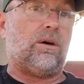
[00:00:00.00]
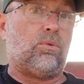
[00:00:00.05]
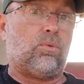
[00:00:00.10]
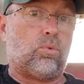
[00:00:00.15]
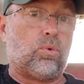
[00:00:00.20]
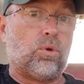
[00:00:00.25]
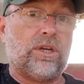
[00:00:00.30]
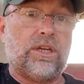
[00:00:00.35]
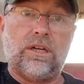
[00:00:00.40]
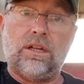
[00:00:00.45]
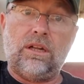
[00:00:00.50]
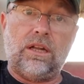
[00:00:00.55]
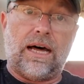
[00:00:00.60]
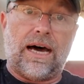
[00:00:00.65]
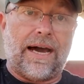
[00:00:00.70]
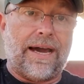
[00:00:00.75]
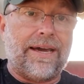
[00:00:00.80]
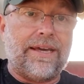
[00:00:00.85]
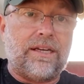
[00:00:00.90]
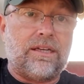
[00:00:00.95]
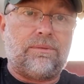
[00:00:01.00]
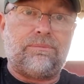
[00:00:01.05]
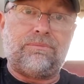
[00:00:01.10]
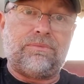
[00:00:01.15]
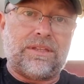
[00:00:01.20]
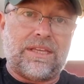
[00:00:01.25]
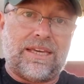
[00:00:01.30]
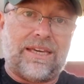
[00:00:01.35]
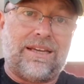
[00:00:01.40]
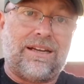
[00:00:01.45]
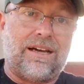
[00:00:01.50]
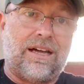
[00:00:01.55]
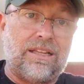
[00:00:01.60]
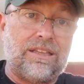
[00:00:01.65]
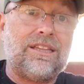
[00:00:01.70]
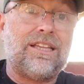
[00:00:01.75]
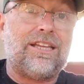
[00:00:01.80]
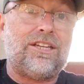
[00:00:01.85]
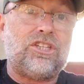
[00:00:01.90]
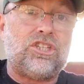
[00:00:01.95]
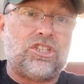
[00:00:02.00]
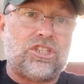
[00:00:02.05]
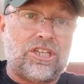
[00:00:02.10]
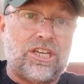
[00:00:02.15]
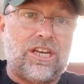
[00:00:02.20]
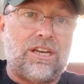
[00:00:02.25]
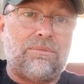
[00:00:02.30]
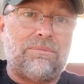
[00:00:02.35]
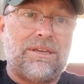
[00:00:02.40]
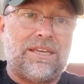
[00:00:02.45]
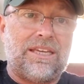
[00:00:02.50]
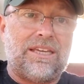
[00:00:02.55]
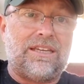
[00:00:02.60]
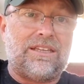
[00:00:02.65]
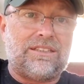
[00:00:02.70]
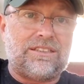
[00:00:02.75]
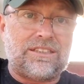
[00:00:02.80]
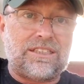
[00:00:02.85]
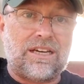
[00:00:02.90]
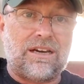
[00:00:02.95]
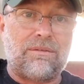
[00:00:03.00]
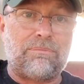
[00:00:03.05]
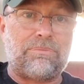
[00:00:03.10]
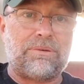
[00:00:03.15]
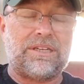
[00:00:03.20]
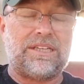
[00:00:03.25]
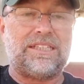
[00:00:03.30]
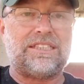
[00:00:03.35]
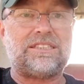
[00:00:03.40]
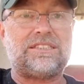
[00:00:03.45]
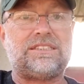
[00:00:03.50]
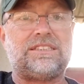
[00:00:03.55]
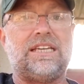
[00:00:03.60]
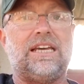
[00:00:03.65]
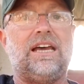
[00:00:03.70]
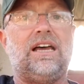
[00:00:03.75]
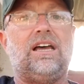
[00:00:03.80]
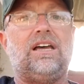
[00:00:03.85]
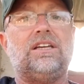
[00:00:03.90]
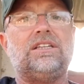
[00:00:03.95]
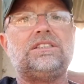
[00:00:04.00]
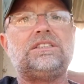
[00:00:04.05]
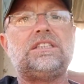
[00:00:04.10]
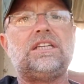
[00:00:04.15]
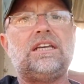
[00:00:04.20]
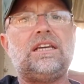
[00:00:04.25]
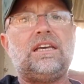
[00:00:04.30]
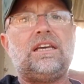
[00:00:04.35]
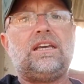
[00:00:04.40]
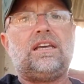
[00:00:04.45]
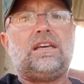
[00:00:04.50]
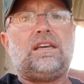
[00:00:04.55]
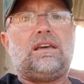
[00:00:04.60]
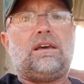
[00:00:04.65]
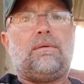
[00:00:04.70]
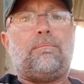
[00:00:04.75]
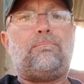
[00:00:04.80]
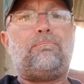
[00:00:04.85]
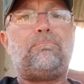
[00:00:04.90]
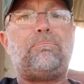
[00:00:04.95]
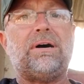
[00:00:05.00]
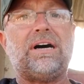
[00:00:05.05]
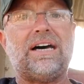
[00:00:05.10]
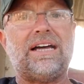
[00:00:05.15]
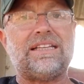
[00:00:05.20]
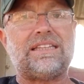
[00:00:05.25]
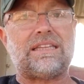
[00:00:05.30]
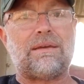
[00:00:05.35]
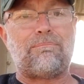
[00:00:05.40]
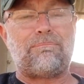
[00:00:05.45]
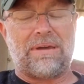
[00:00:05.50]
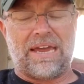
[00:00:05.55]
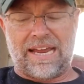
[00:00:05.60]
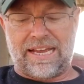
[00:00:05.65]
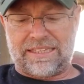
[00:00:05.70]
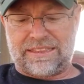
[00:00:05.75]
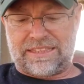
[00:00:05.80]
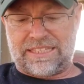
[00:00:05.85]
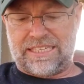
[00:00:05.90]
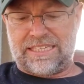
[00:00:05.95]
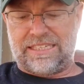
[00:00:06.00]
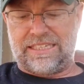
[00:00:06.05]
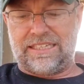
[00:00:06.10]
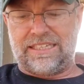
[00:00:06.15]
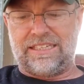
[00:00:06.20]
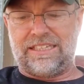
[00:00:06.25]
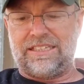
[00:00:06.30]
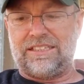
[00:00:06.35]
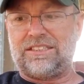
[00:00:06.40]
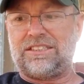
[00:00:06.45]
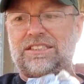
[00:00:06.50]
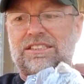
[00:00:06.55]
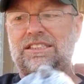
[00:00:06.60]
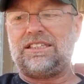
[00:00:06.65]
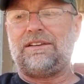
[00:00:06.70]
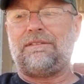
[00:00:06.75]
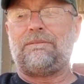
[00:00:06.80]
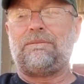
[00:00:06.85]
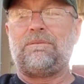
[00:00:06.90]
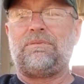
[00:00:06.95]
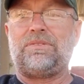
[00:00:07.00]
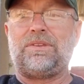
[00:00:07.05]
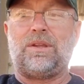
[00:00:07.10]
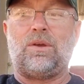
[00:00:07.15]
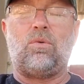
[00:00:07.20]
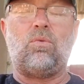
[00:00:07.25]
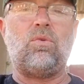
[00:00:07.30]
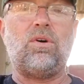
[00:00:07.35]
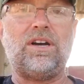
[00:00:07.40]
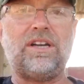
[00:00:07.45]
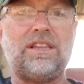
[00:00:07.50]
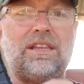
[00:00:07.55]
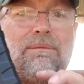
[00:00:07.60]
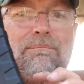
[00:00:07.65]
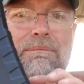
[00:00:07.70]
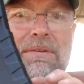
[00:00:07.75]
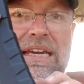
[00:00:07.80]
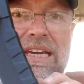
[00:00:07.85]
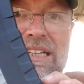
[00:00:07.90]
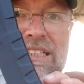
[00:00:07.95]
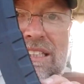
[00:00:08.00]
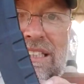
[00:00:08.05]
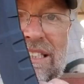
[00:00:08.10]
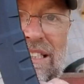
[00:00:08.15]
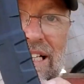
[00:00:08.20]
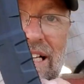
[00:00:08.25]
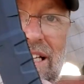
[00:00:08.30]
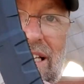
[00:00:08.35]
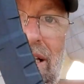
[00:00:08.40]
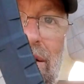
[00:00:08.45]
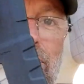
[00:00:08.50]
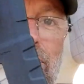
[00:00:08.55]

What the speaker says: real item that a legitimate company sells. But the bad thing is, one of the main selling